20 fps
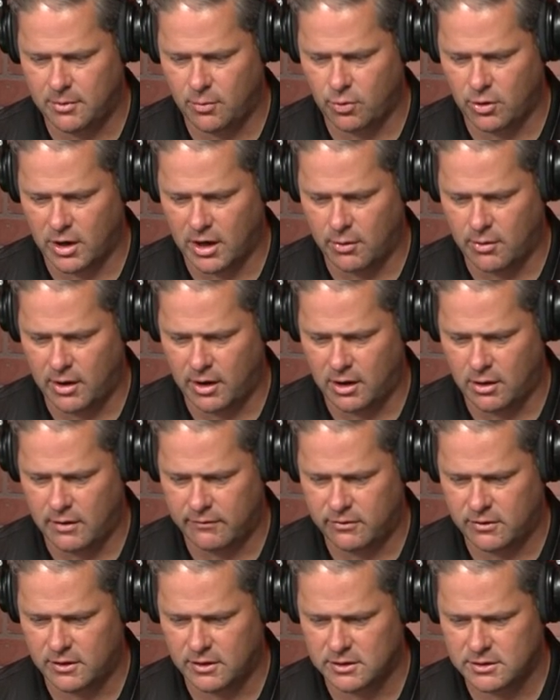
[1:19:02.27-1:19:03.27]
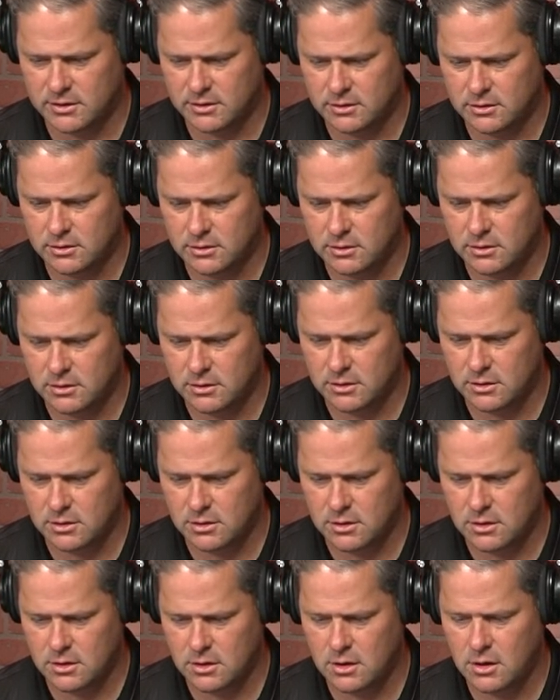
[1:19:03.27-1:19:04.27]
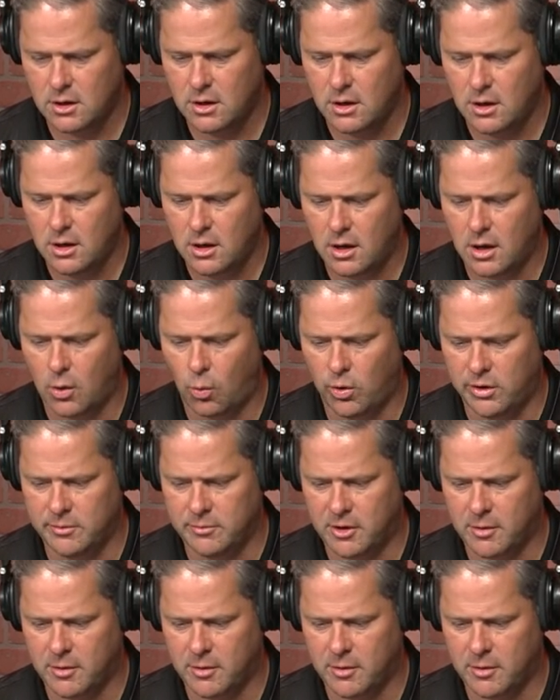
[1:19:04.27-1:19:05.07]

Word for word: and we're going to get ready to go after this. Uh, William